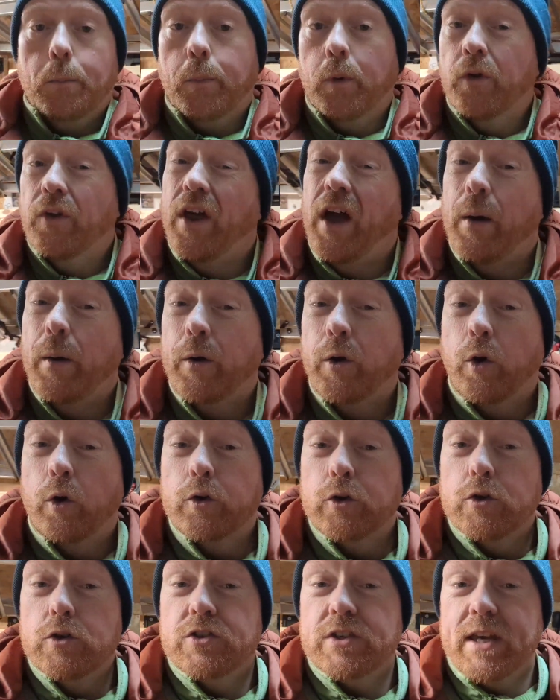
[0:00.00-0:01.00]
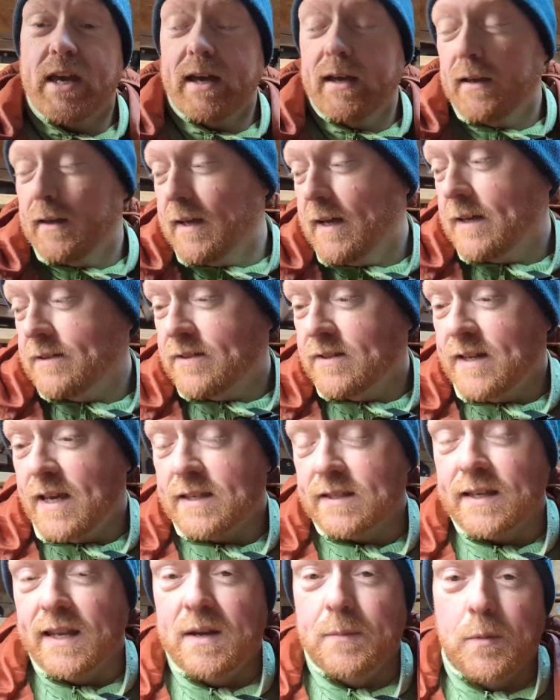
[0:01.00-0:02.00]
but now I don't use it as a
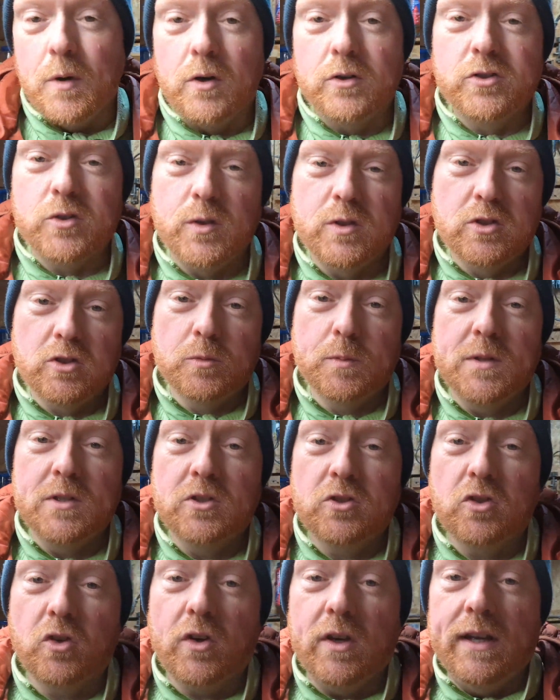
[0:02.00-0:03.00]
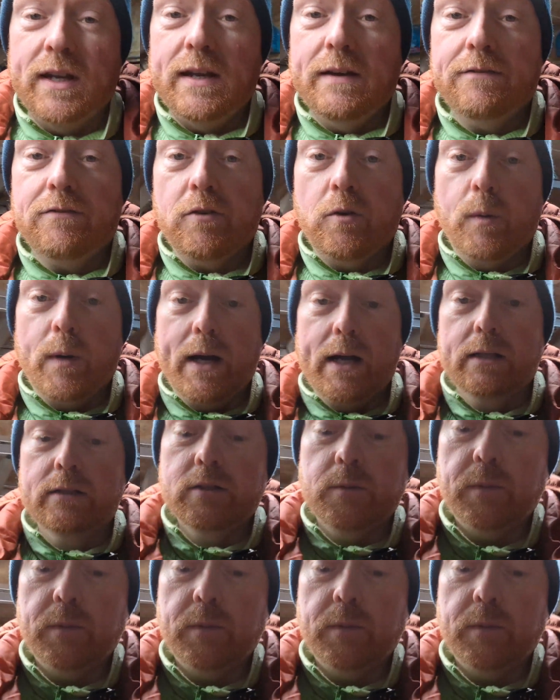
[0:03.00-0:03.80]
desk anymore, so it's just been stuck in here for a while,